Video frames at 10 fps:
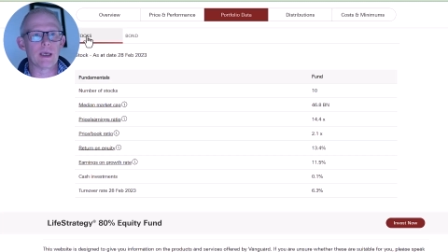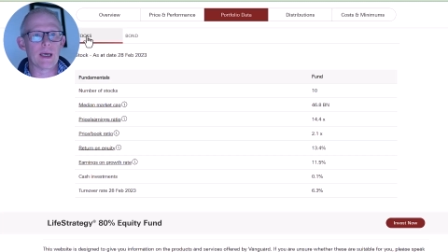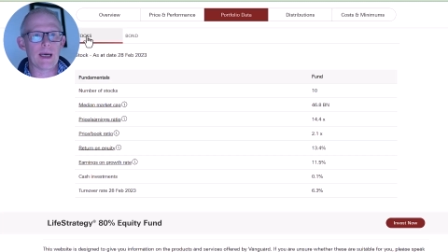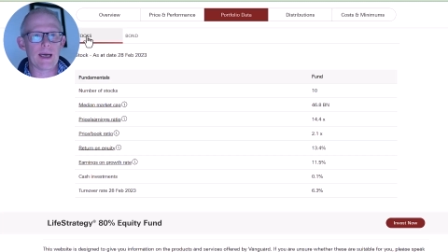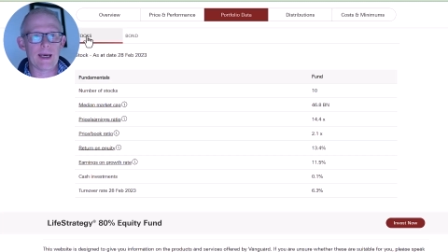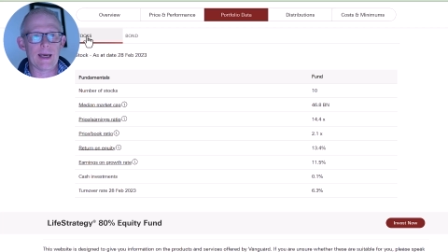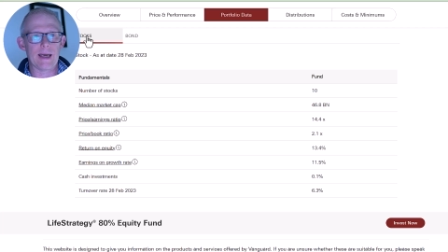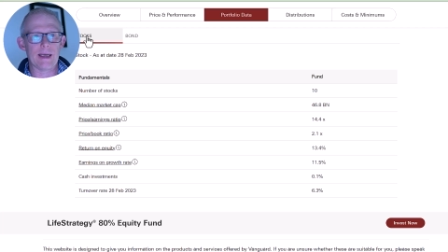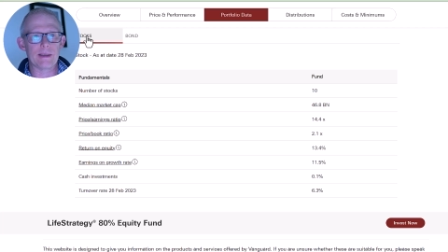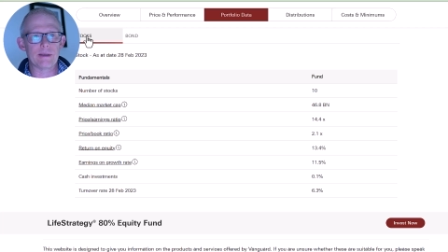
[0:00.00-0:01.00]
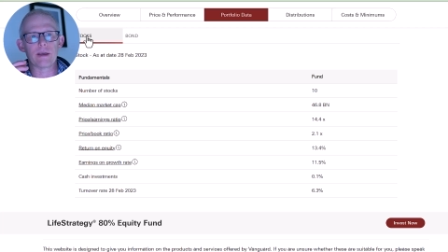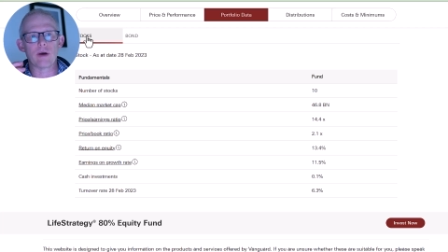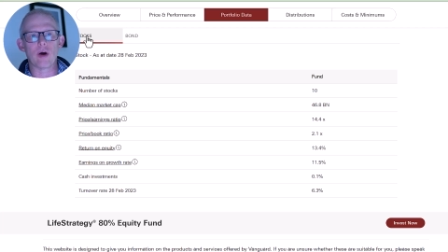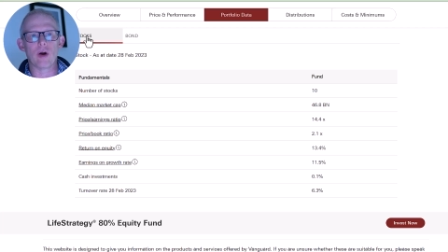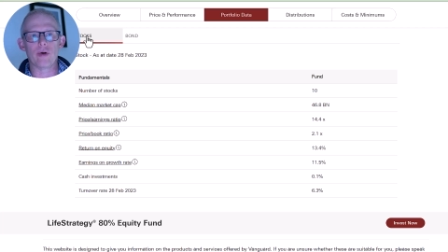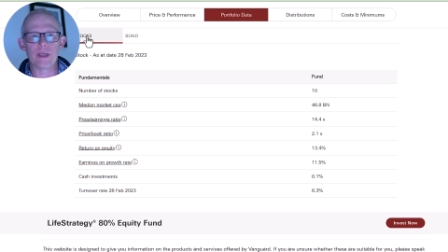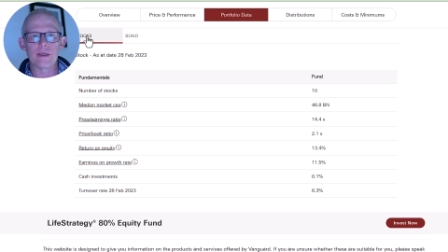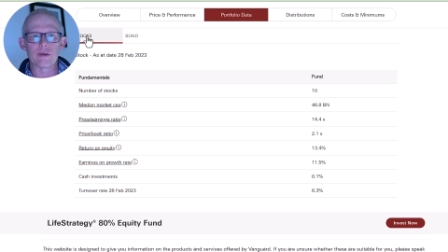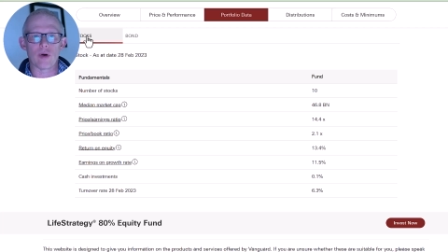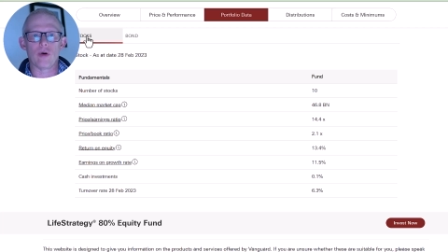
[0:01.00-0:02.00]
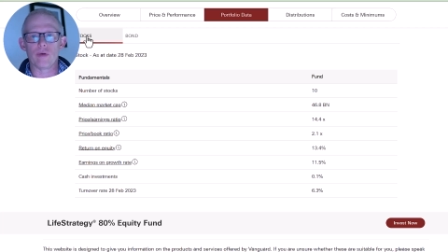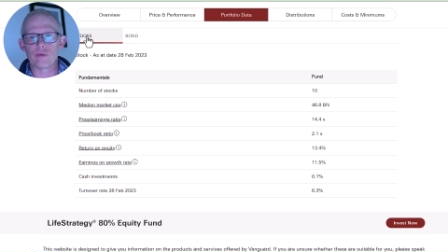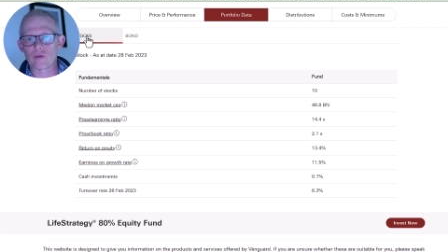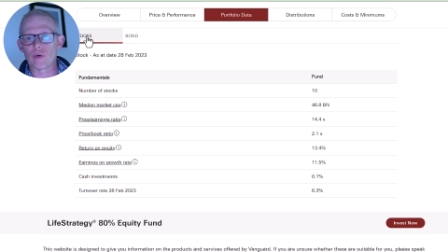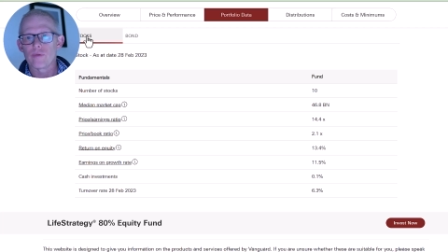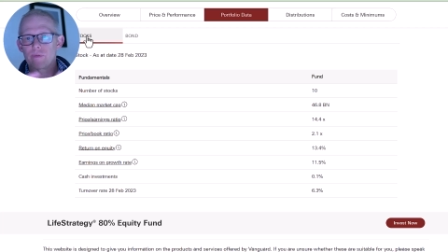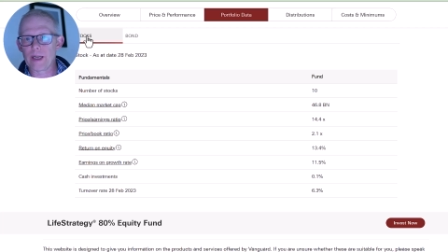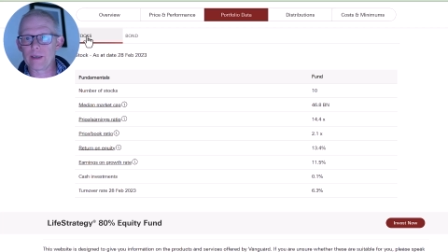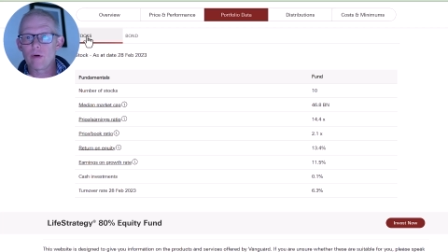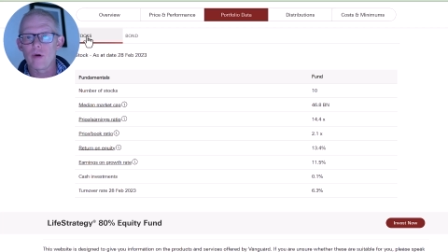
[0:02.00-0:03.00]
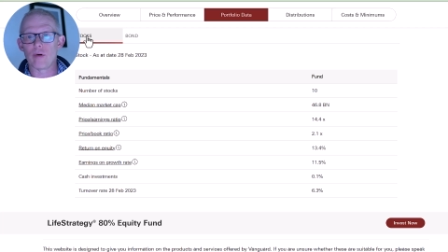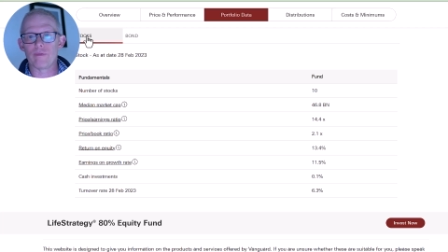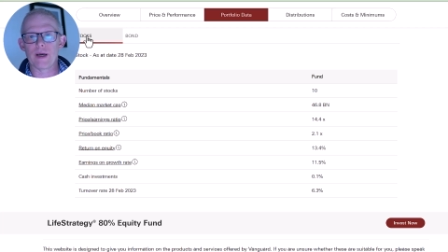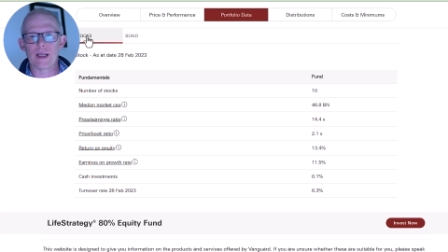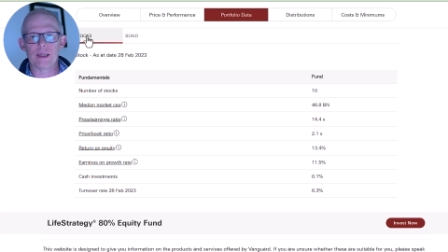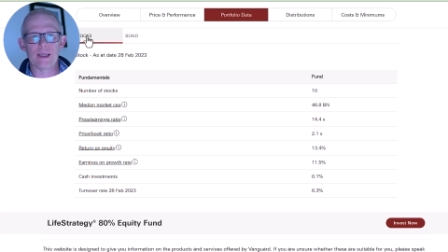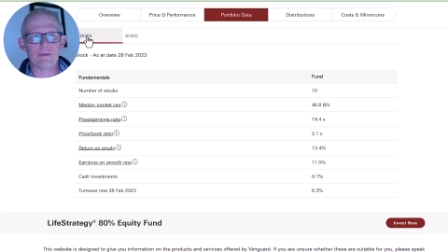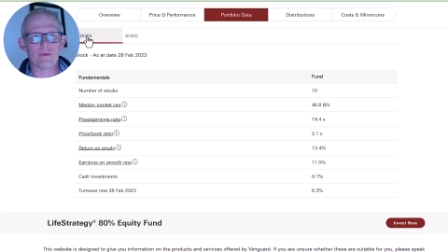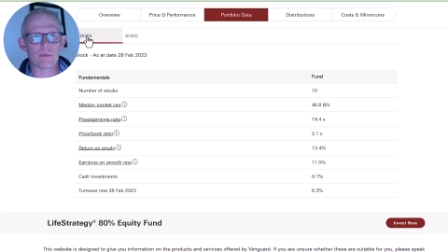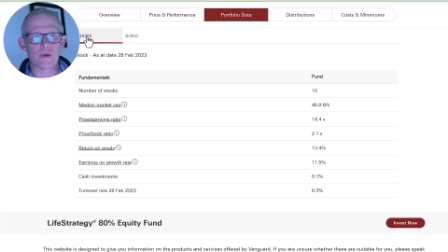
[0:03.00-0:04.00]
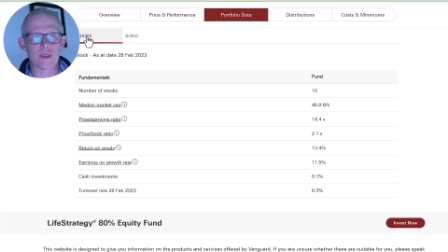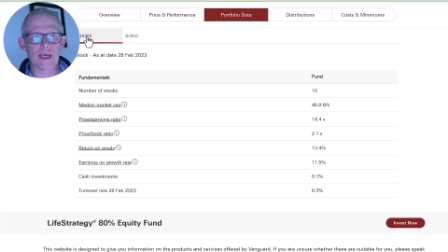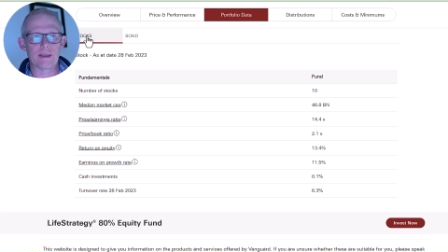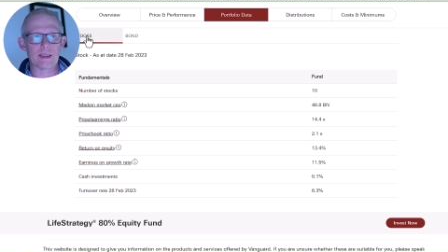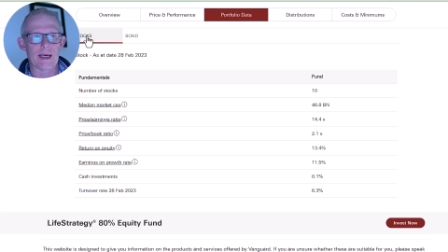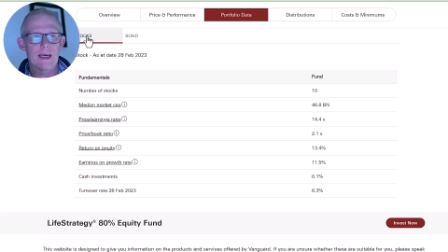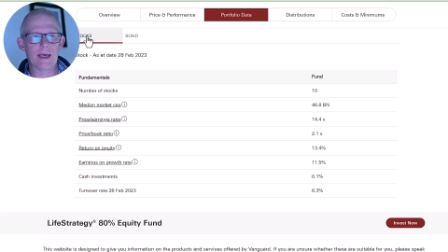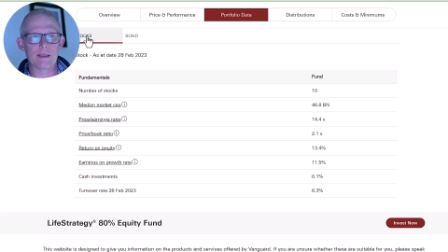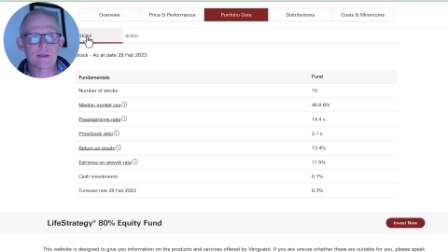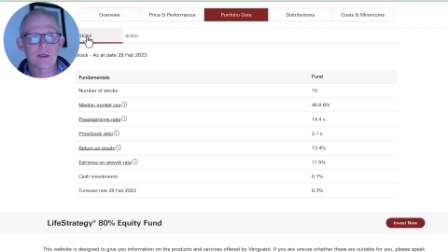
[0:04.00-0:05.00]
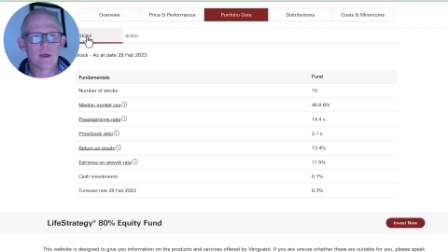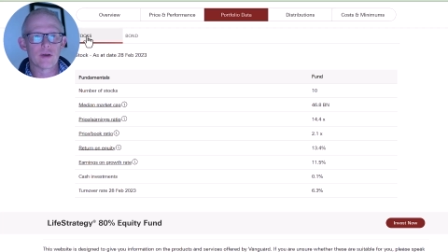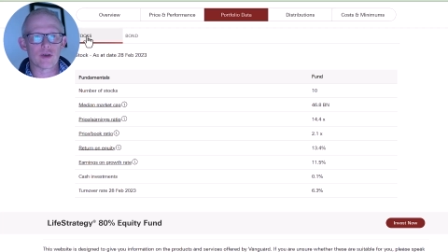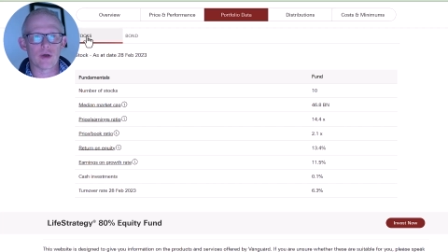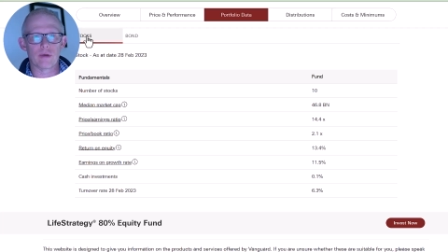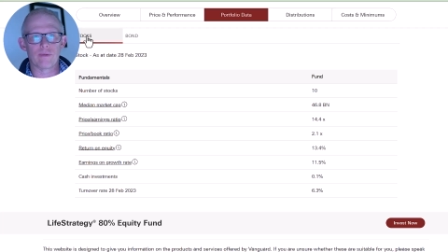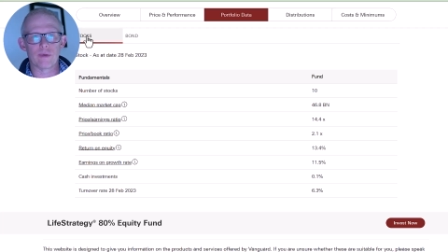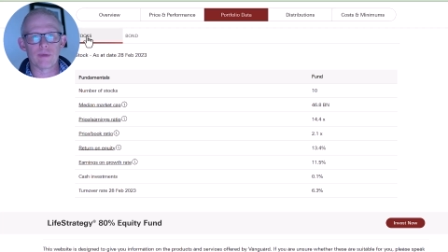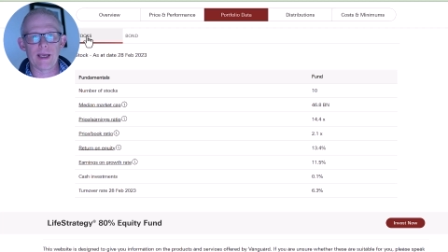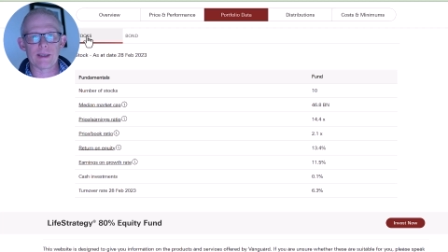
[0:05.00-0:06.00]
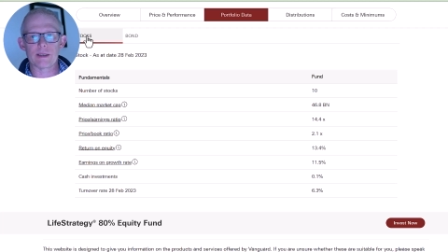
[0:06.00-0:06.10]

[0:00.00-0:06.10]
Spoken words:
and earnings on growth rate of 11% and turnover rate